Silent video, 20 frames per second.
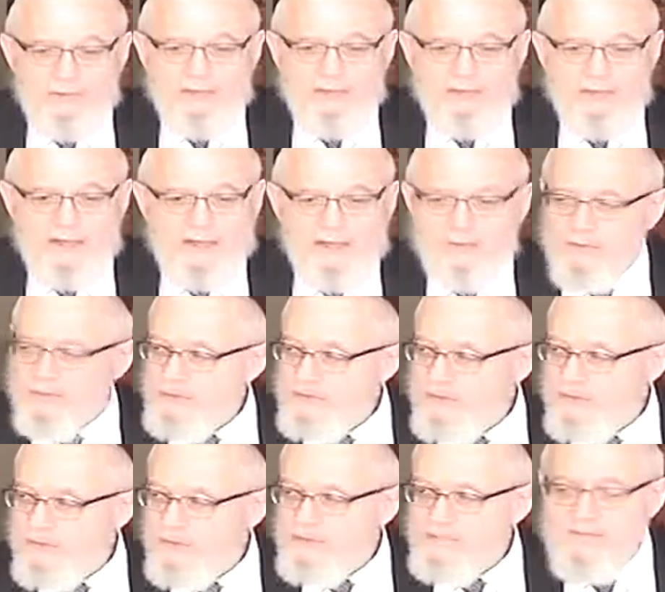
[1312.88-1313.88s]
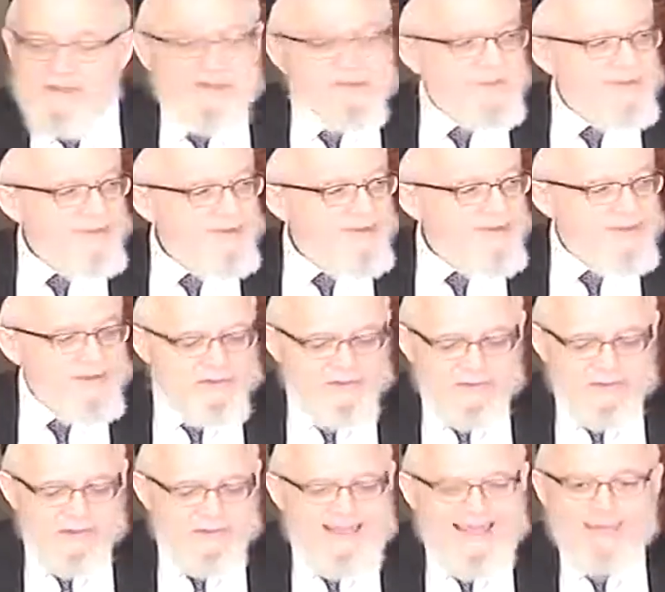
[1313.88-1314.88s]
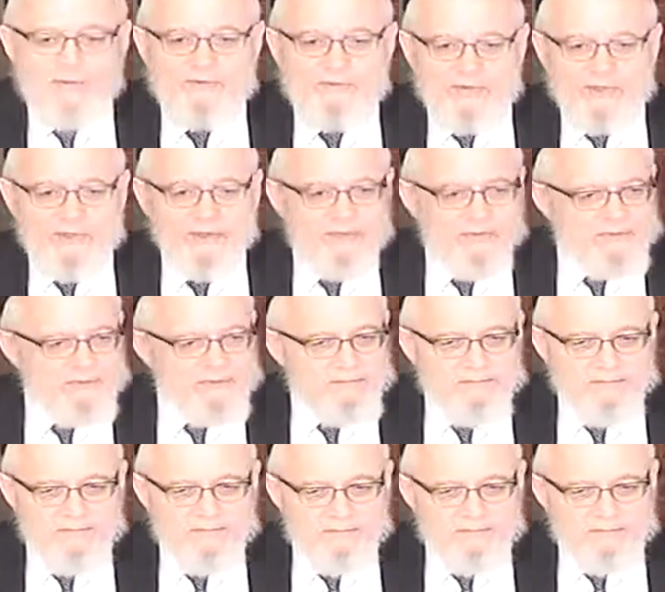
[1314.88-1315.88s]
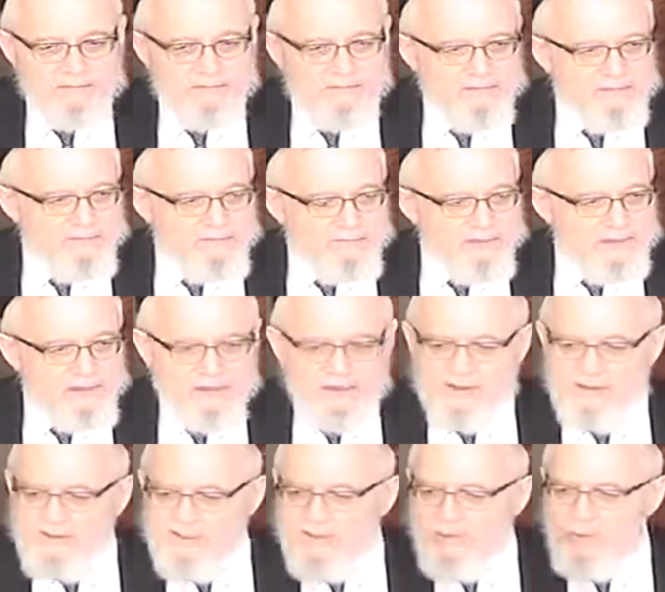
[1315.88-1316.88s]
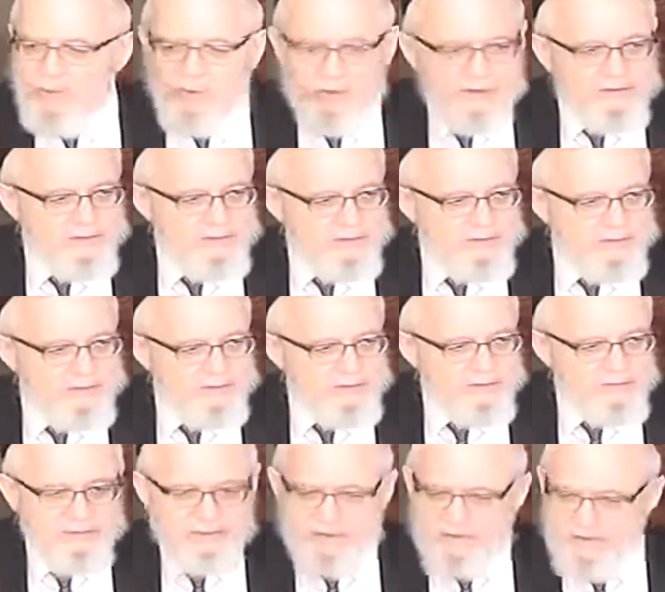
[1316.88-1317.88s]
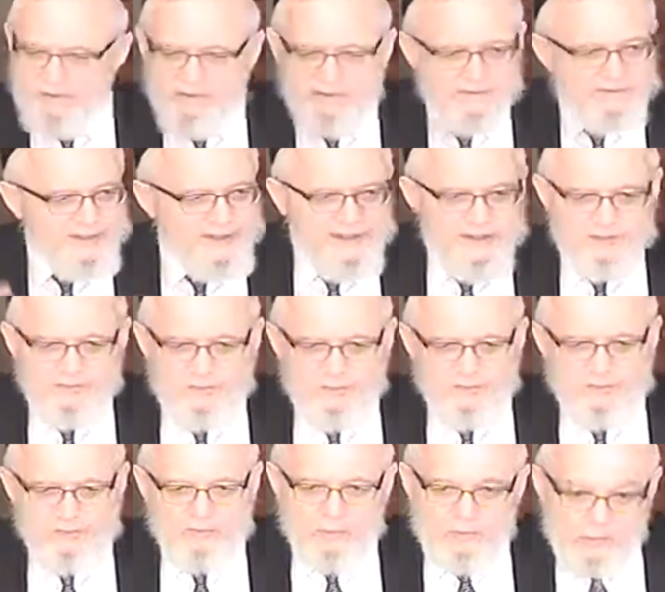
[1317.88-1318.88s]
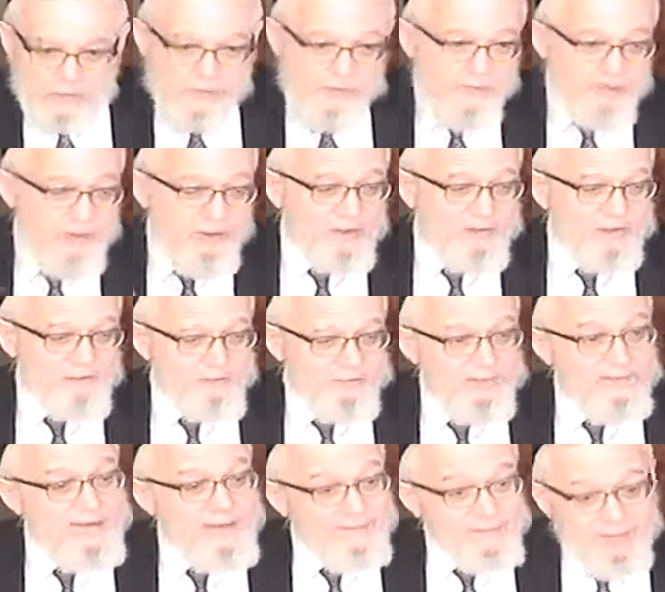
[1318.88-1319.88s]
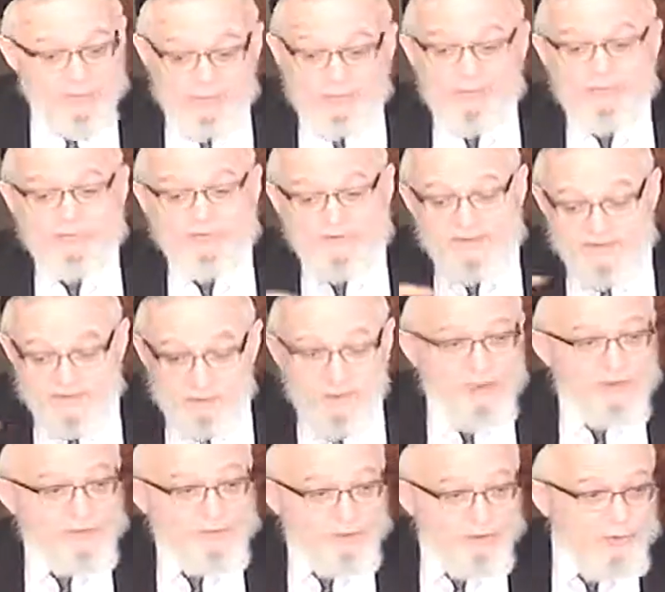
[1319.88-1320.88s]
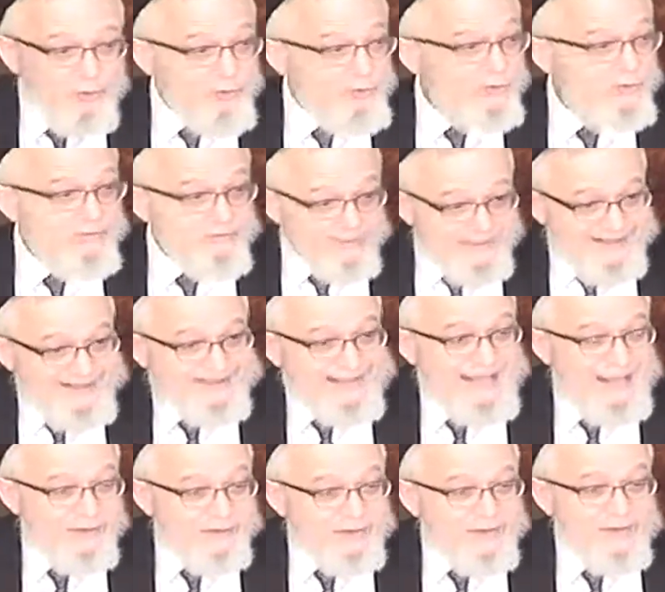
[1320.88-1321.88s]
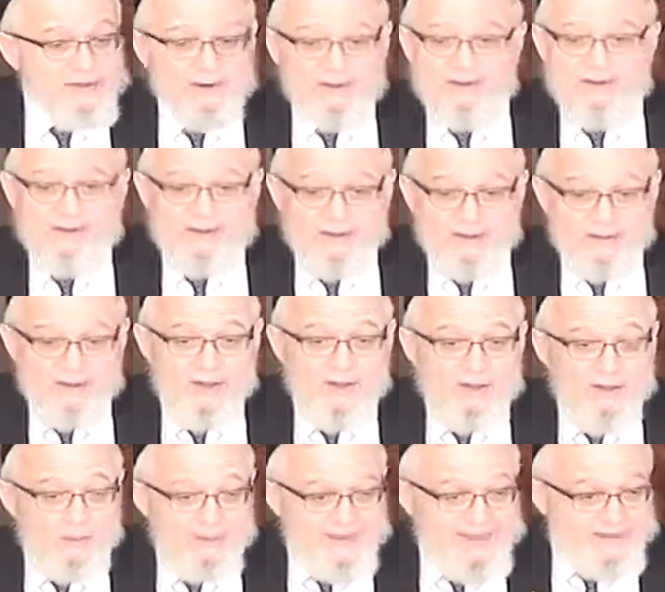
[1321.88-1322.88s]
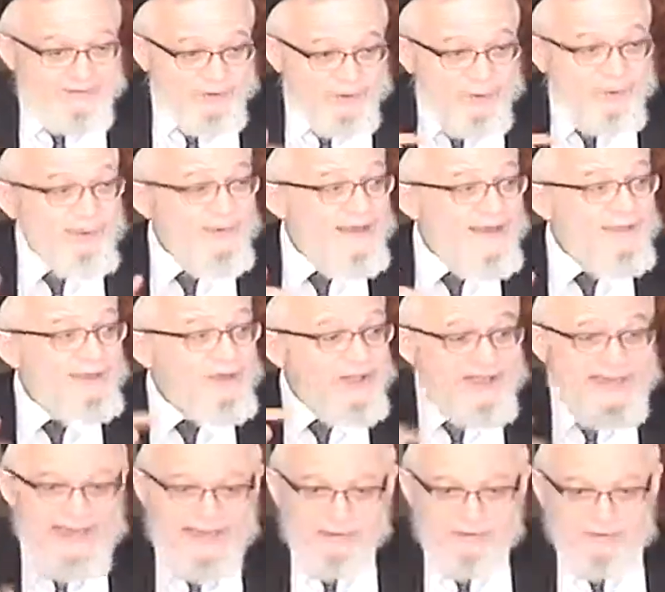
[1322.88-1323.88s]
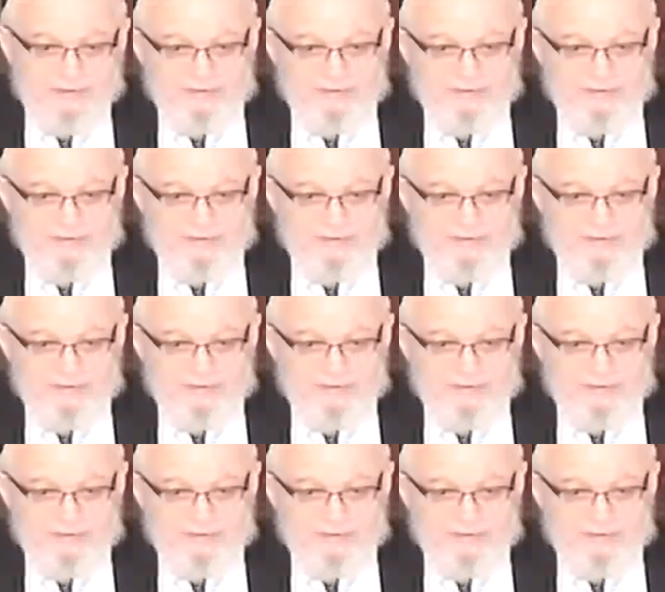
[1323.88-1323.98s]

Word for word: Now, misper means counting. You see one. You don't have to count one. One is one. If you have two, it's one, two. So that's counting. They're ready. When you have two, you have to count.